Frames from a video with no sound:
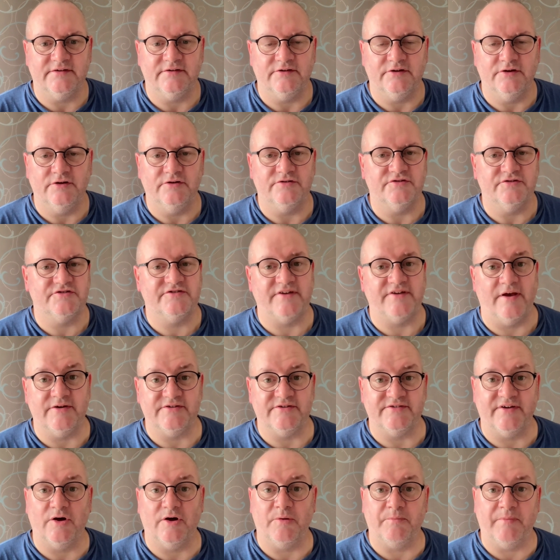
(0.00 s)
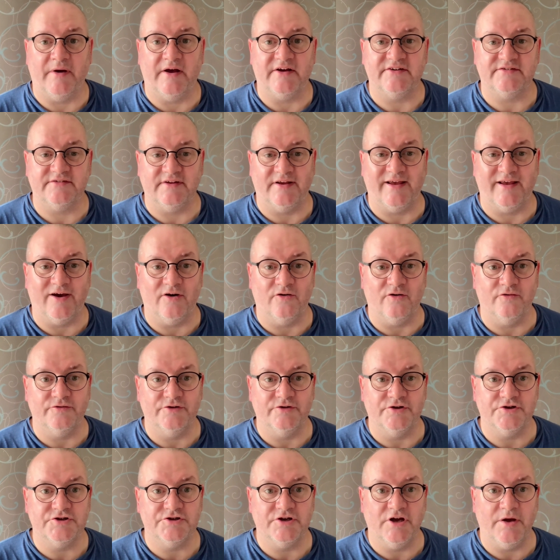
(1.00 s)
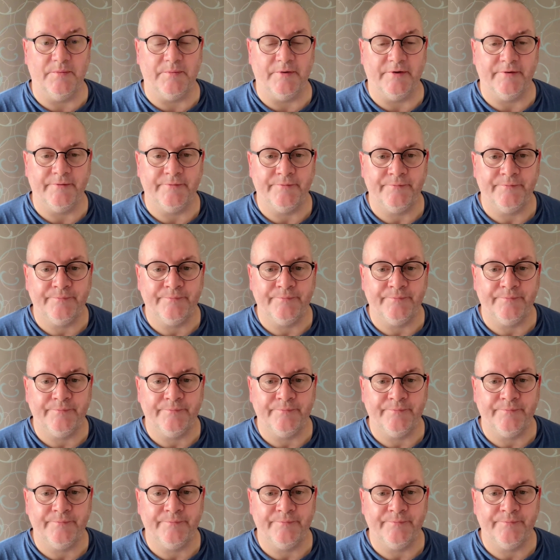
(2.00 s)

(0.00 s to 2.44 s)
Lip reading: You use your set sail pass to get on the ship.